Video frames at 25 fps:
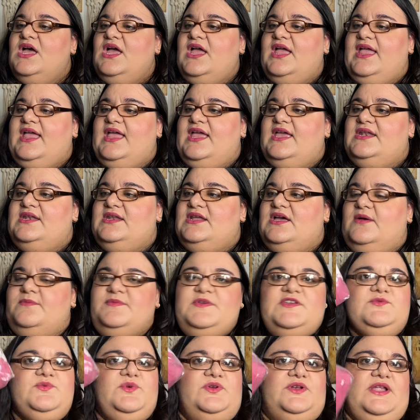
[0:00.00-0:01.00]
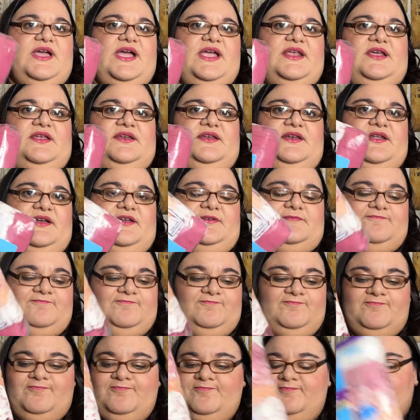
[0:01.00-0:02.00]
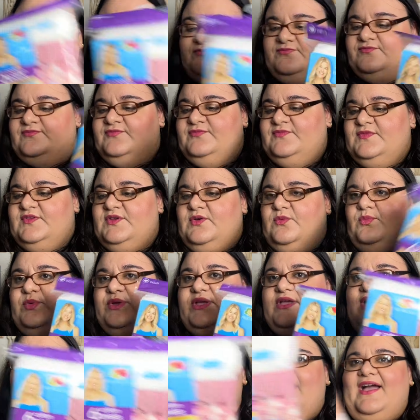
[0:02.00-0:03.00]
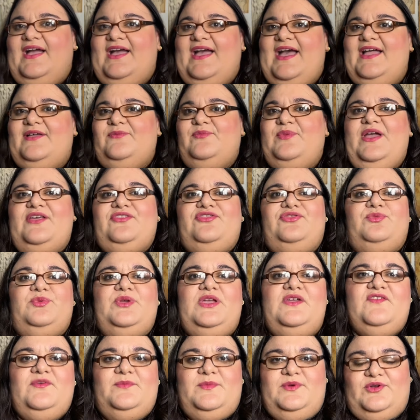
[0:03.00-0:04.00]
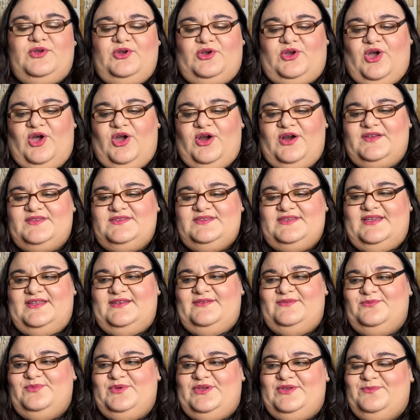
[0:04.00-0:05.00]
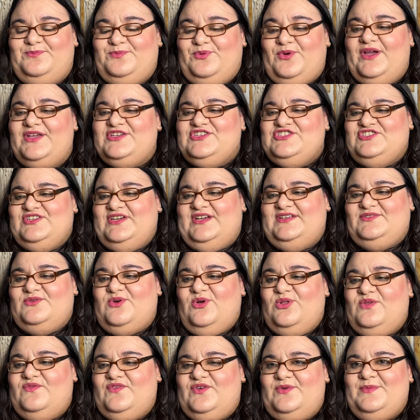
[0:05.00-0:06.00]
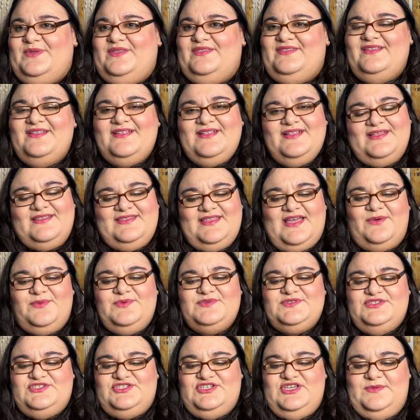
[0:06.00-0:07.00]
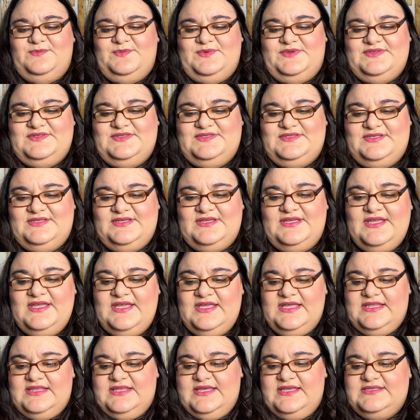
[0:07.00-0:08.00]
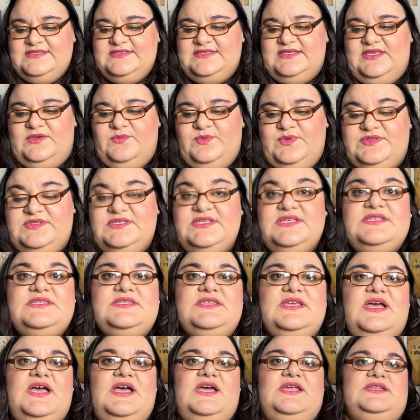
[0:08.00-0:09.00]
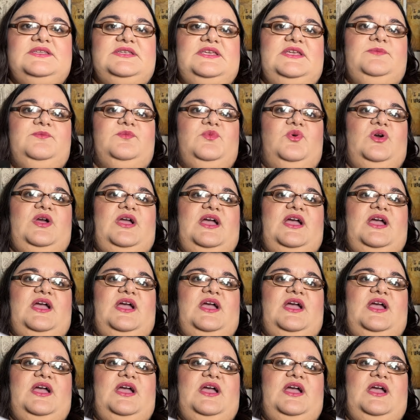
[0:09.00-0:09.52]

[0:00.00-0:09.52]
And uh, these were $9.99. We, I, I, had, we had three of them in our cart and we price checked all of them and that was the cheapest. Let's see, we did uh, need more